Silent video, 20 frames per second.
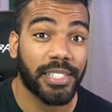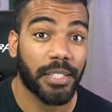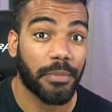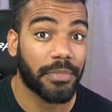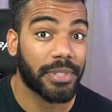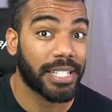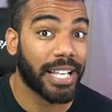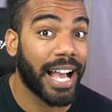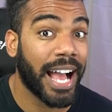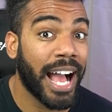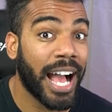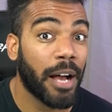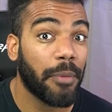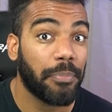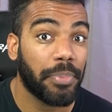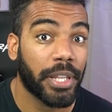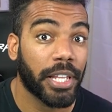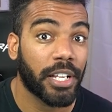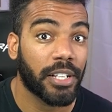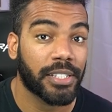some
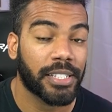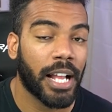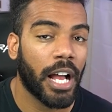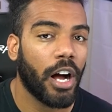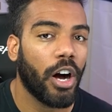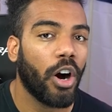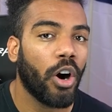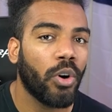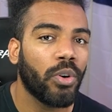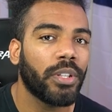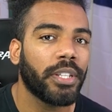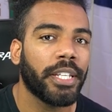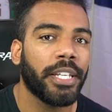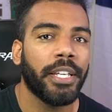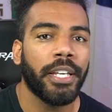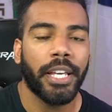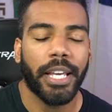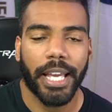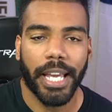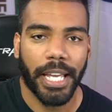top players, not
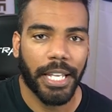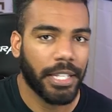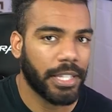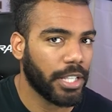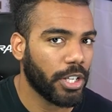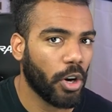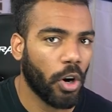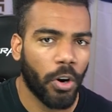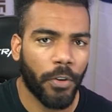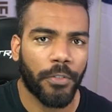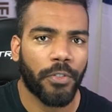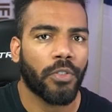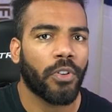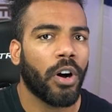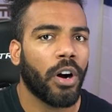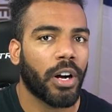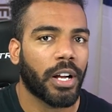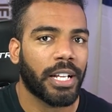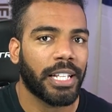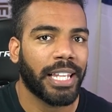only in the
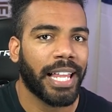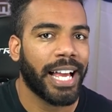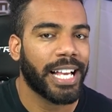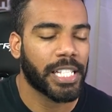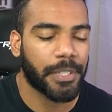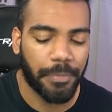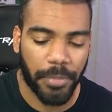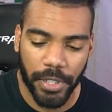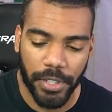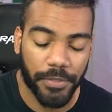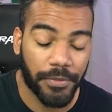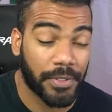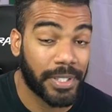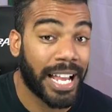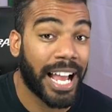overall class, but